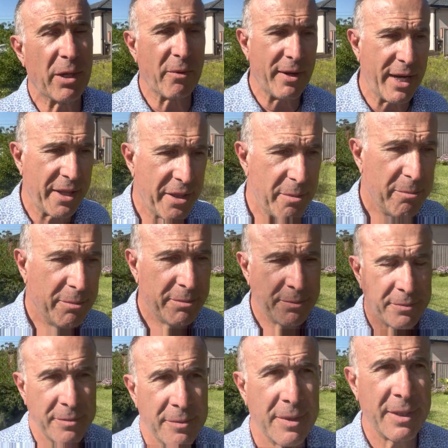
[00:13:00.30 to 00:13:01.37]
around them,
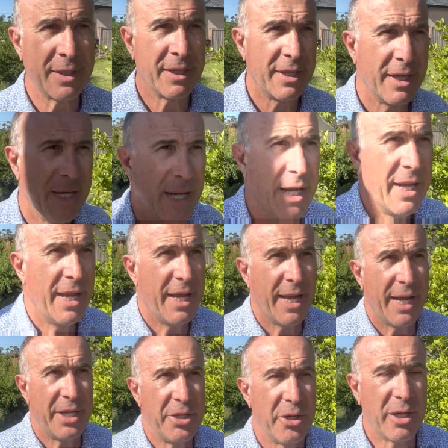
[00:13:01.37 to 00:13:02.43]

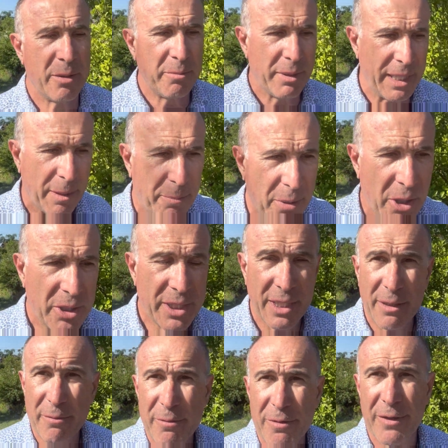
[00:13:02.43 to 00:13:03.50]
and you can be a
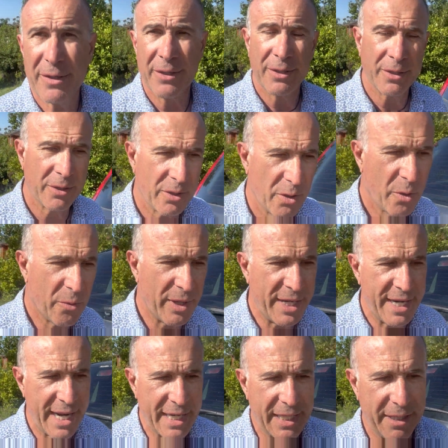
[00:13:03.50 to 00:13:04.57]
positive or a
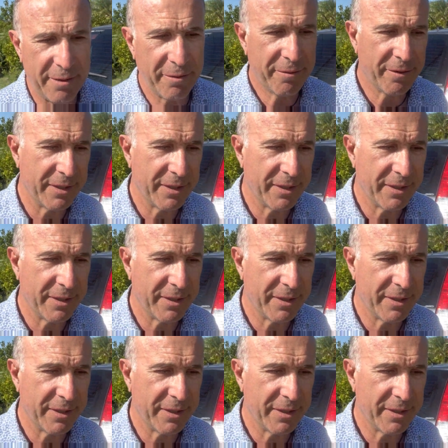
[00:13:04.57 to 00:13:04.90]
negative